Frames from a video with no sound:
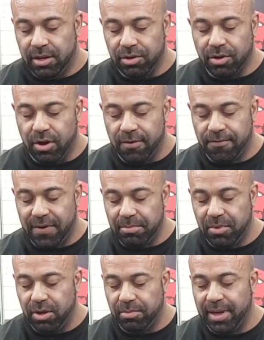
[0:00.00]
You've got a
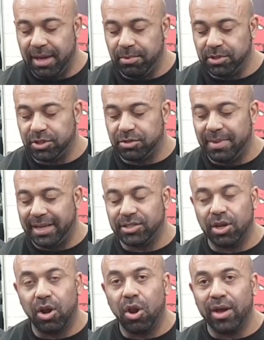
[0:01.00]
thumb loop here which just makes
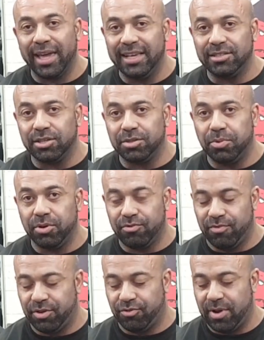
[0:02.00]
it a lot easier to put the
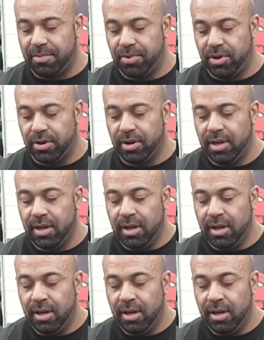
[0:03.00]
wrist wrap on.